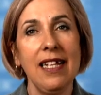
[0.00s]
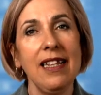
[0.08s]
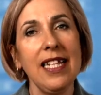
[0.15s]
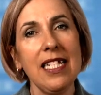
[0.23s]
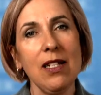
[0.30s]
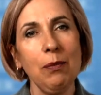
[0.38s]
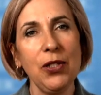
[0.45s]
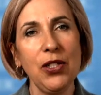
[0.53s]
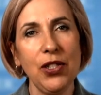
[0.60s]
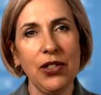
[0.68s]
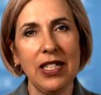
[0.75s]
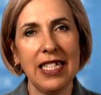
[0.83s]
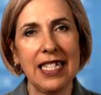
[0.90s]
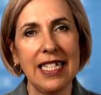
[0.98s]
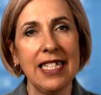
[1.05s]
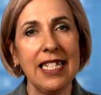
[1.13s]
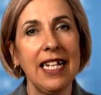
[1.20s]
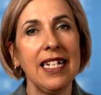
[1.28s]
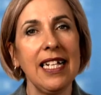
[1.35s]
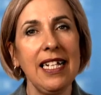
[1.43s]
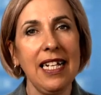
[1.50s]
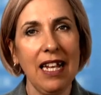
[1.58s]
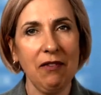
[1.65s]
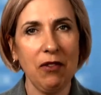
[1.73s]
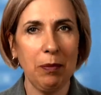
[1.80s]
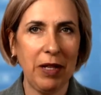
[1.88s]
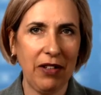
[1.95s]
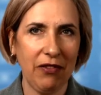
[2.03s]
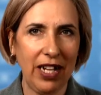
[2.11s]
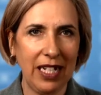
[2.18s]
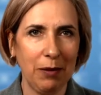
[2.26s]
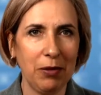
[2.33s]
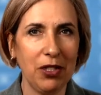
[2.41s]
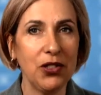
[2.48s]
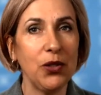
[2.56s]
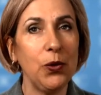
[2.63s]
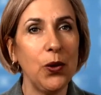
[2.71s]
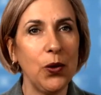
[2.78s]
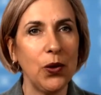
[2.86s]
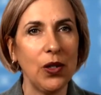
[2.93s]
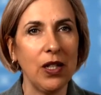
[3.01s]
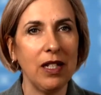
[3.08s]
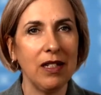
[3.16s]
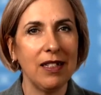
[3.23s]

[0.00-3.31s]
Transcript: these opportunities can never be available to all.